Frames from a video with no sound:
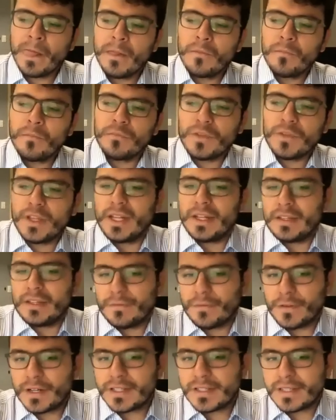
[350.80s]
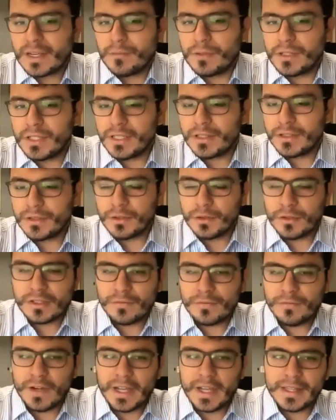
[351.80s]
then the first step we need to do is
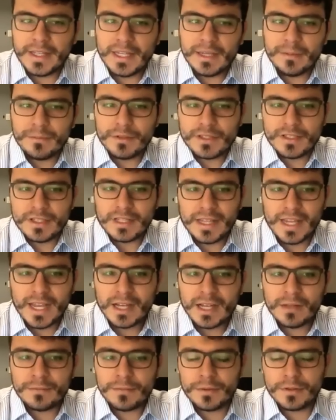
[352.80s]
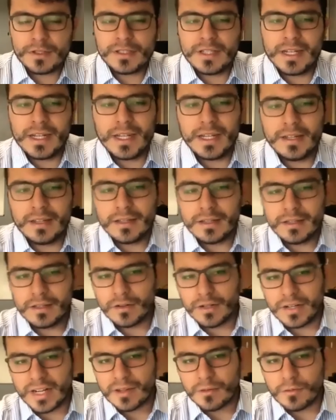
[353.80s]
define the inputs and the outputs that a neural
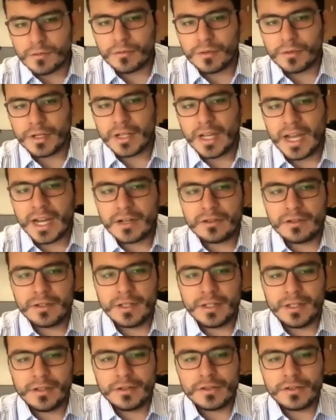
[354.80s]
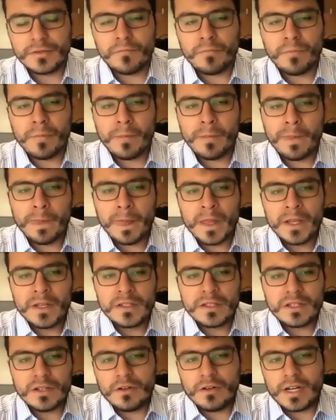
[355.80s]
network would actually use.
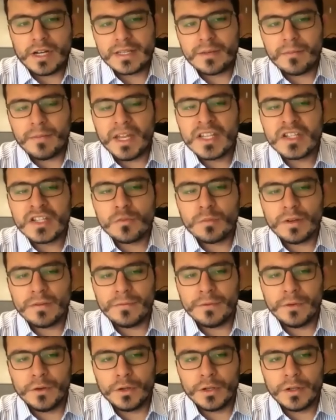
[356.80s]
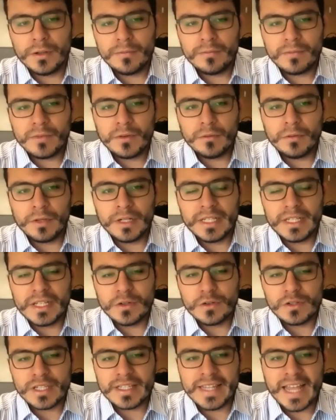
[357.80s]
So as I mentioned before, we'll
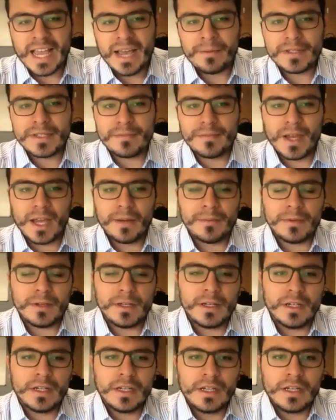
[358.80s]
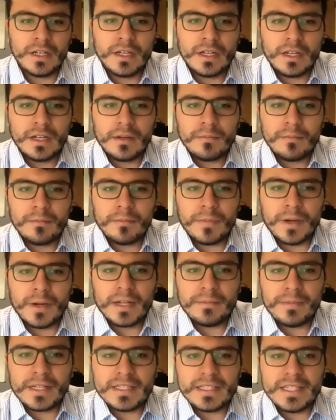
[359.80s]
use the damage map, uh,
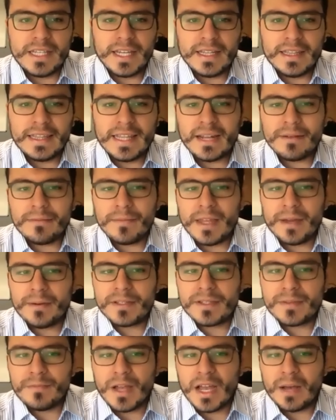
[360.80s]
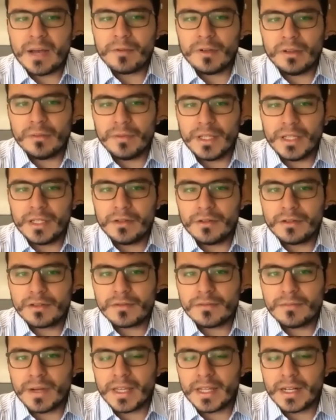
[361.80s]
but then that damage map will be
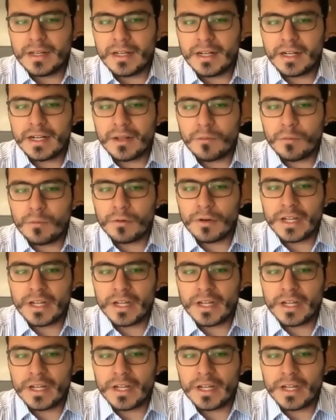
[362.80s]
used by the neural network